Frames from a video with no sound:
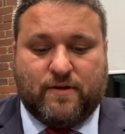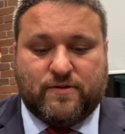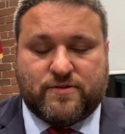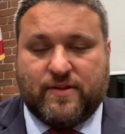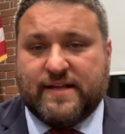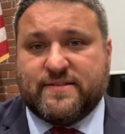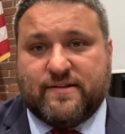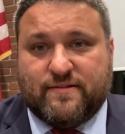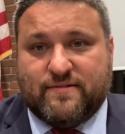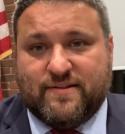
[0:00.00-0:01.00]
So that's
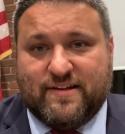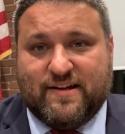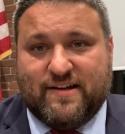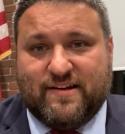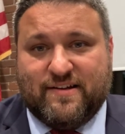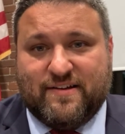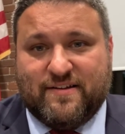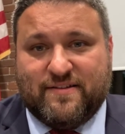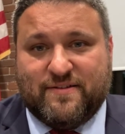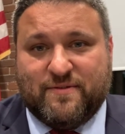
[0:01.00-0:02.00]
it.
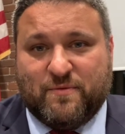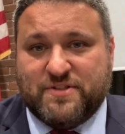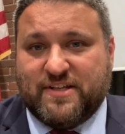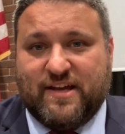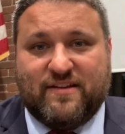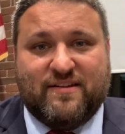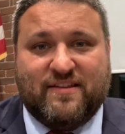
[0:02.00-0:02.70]
Once again,